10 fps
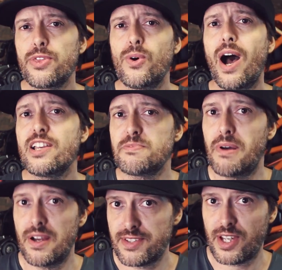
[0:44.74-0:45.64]
I thought, as
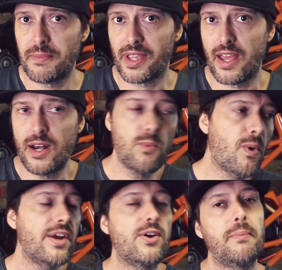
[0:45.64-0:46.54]
parts are coming in,
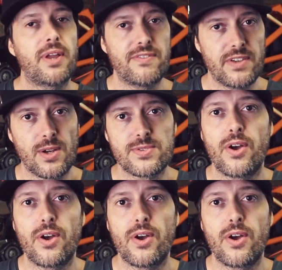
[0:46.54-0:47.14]
why not make videos